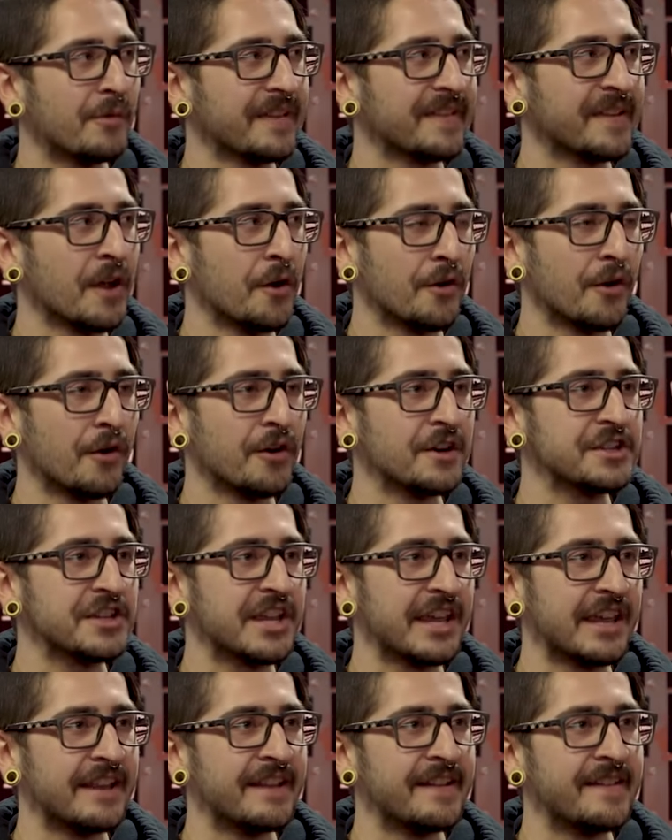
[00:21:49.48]
was Code Orange
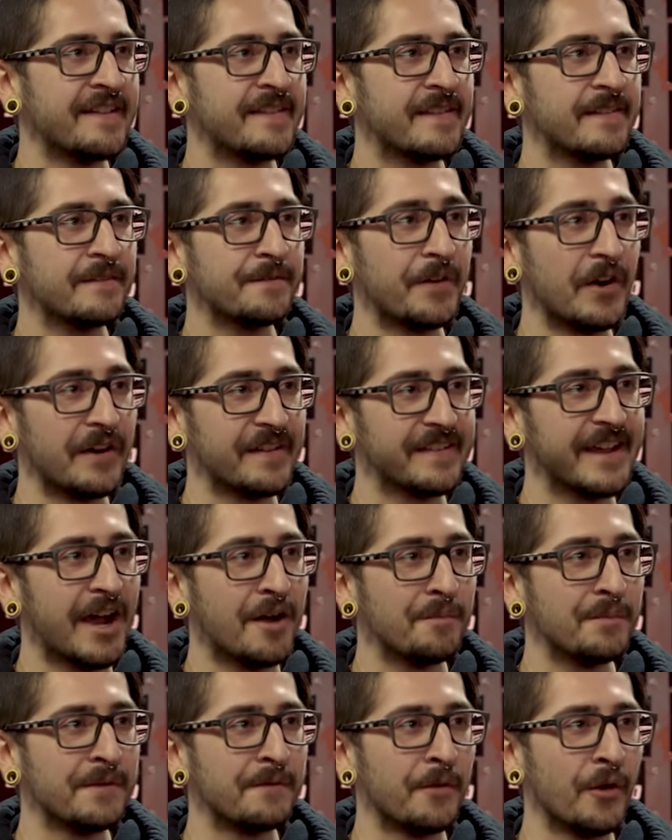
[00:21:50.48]
Kids' first
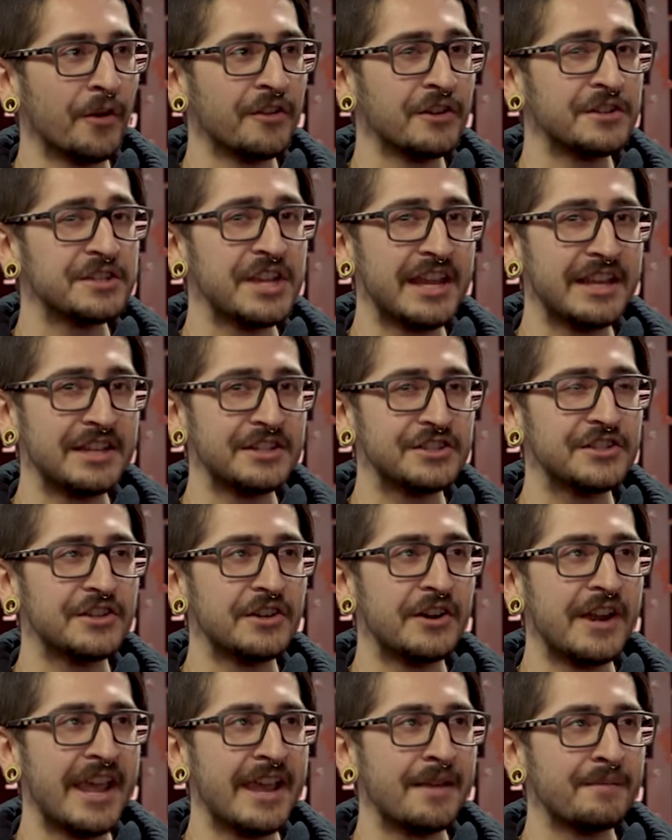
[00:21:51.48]
album before they changed their
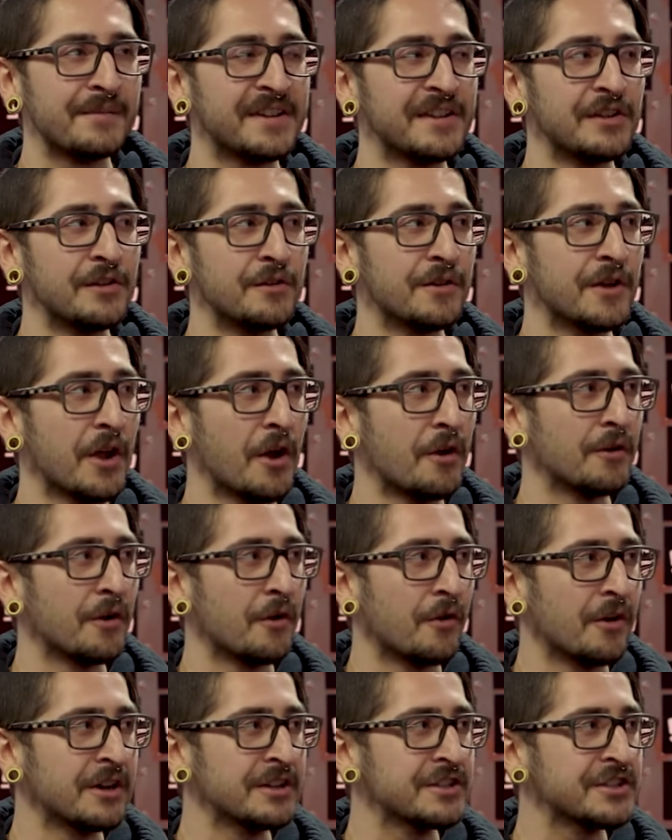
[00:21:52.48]
name to Code
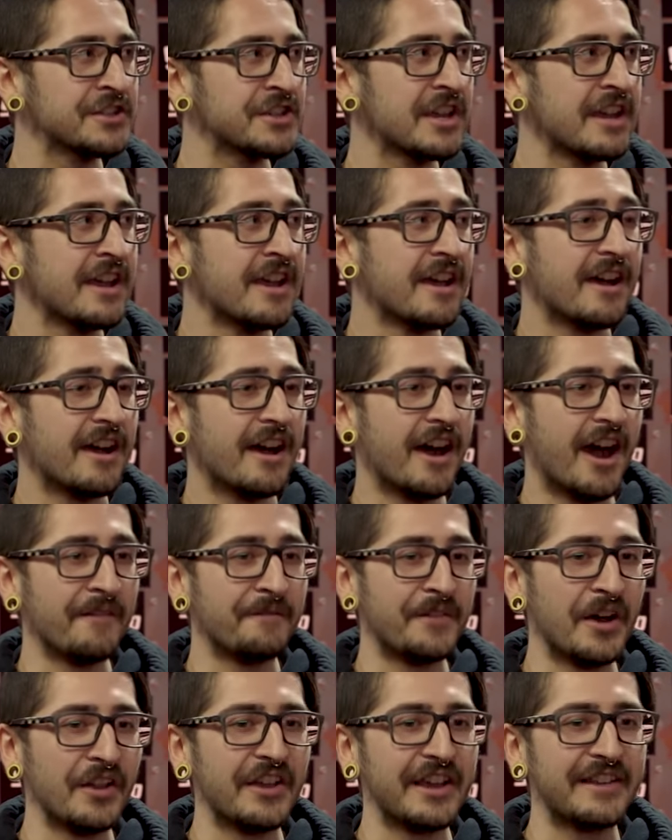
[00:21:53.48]
Orange. Right. I
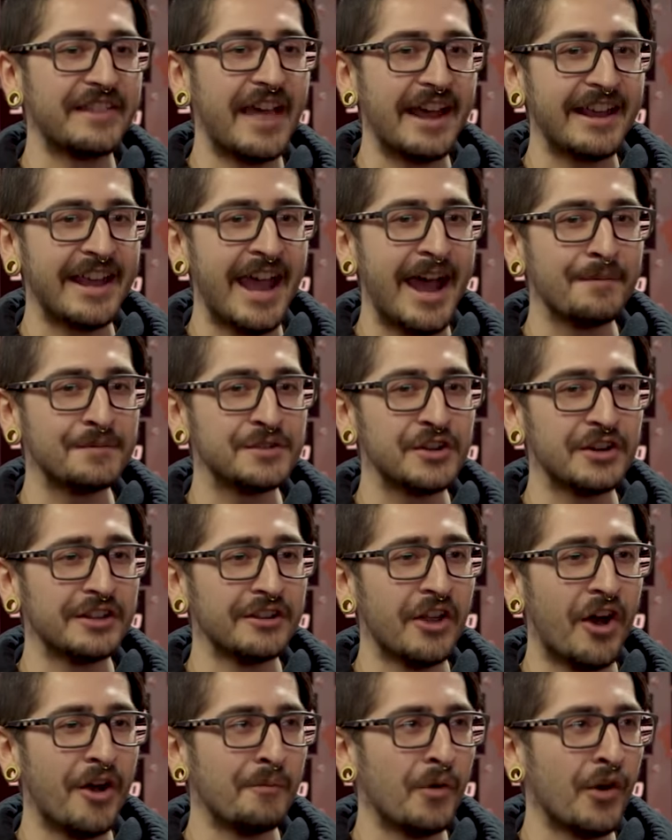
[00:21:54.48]
felt like that captured a
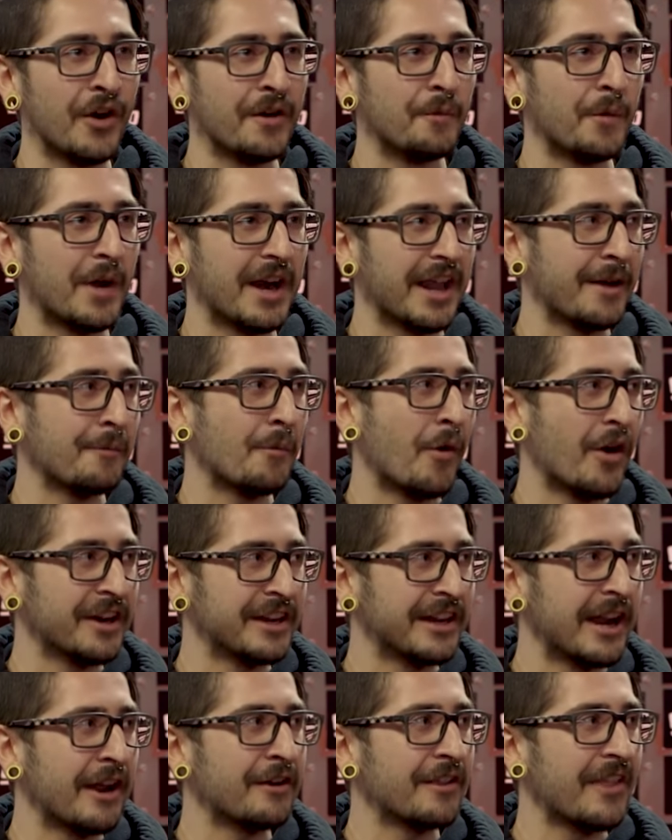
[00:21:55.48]
lot more of what I
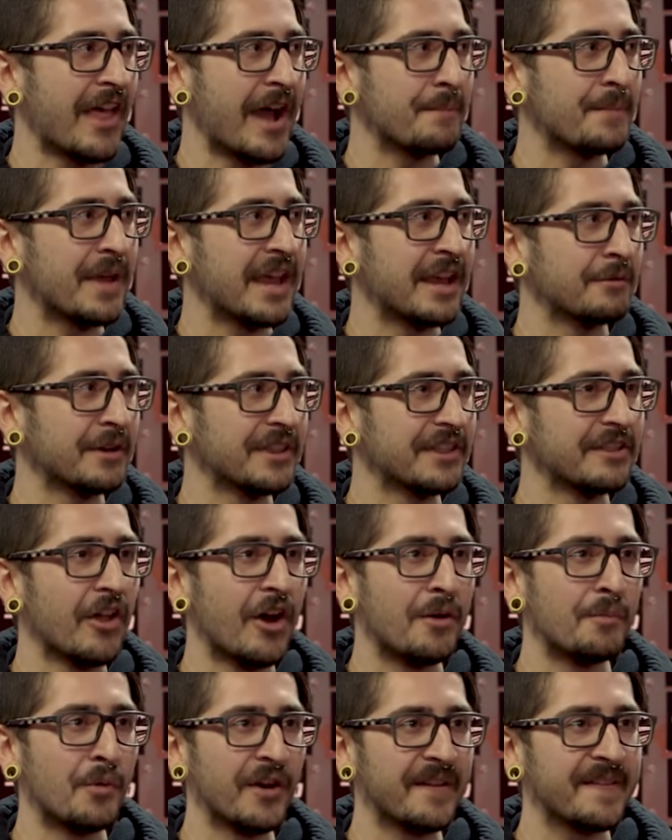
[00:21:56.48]
wanted out of that band with a
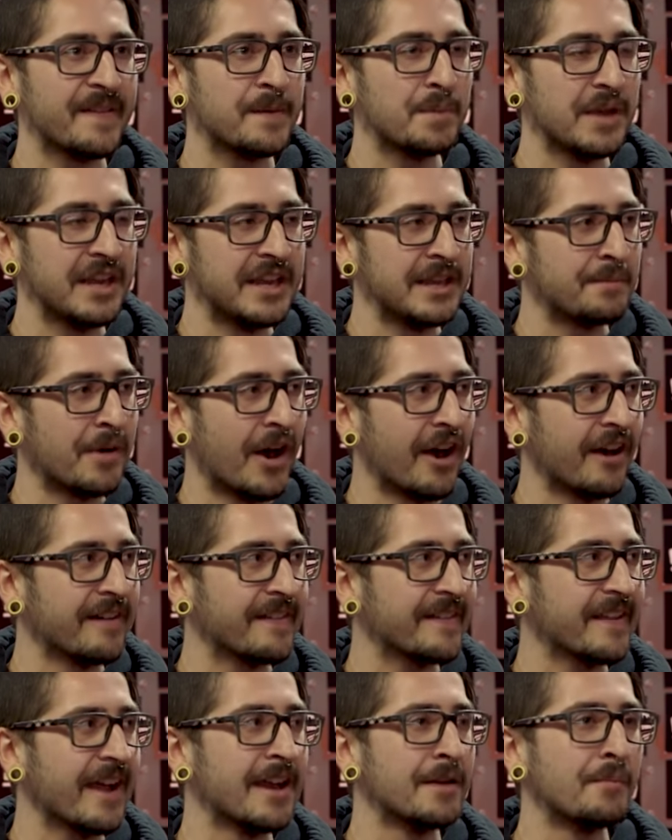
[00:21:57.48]
lot more speedy
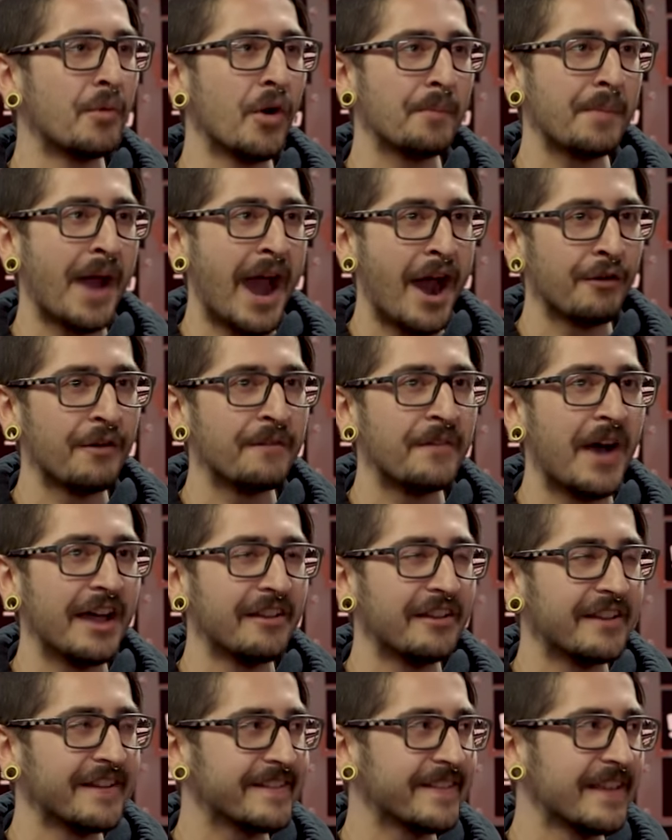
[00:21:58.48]
parts, kind of more power
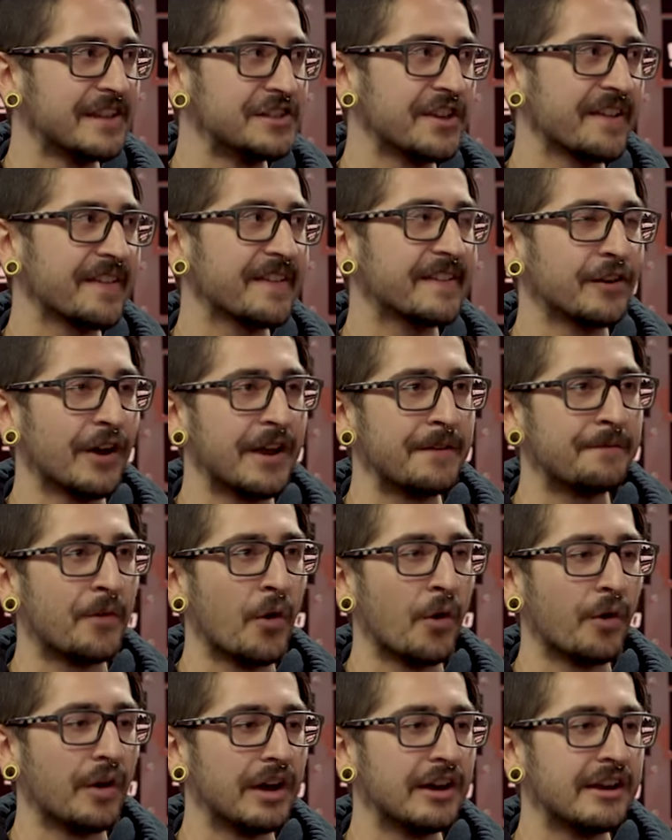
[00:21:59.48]
violence than just
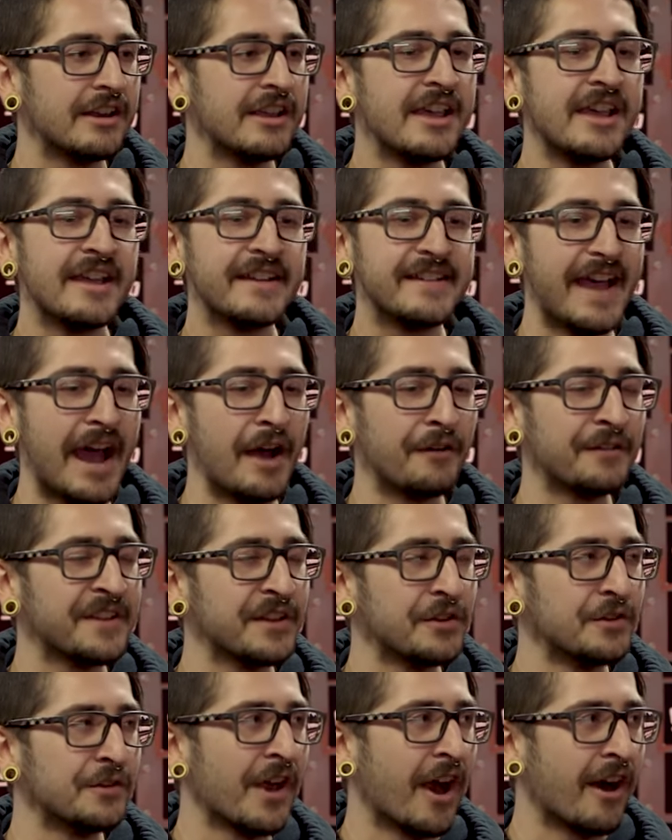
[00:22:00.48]
straightforward,
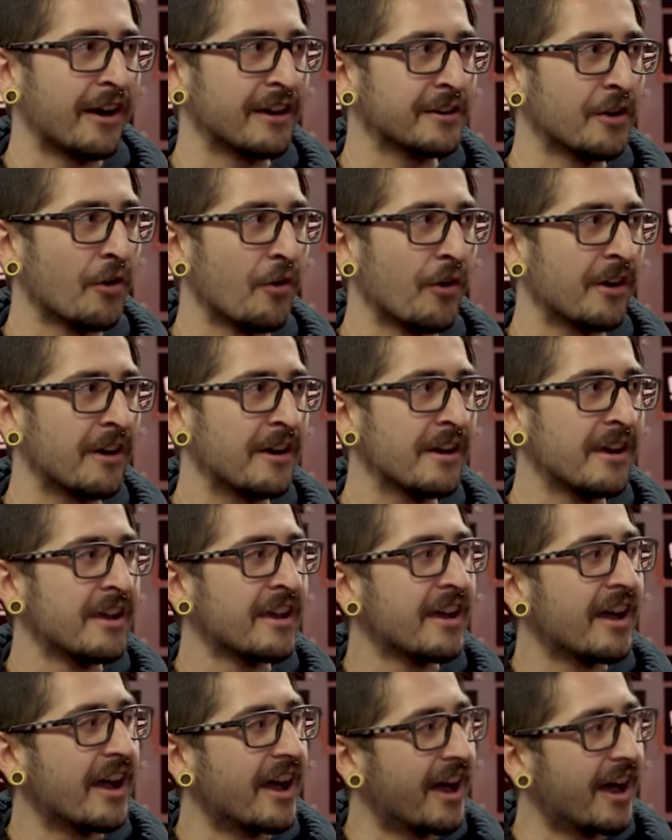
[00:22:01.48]
down-tuned hardcore.
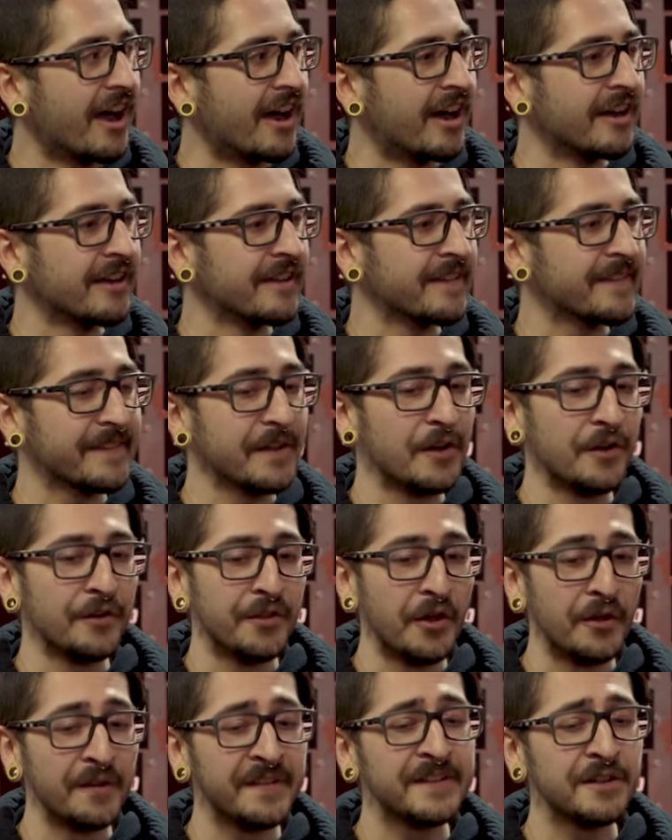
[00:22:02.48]
Yep. So
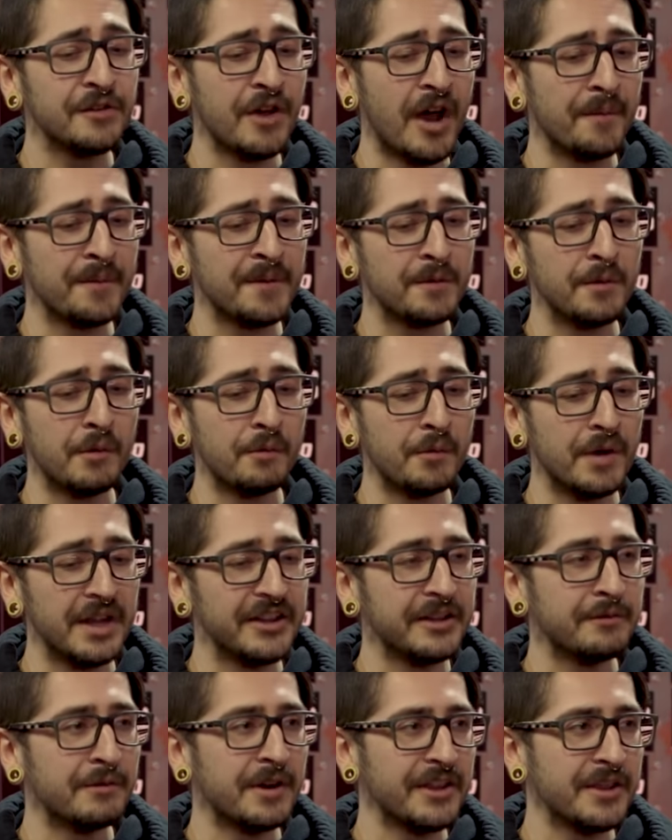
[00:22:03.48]
those two albums were
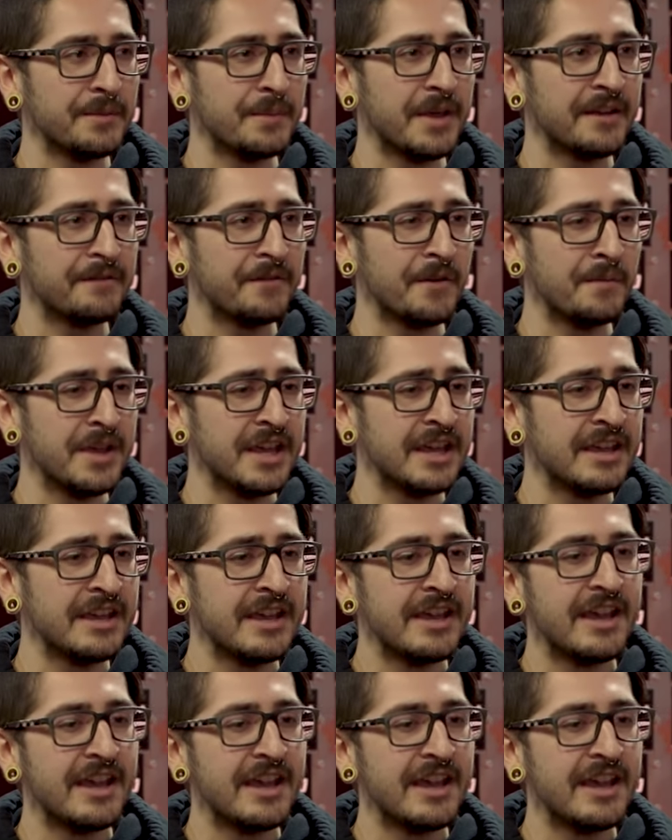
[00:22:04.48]
really, really big for me.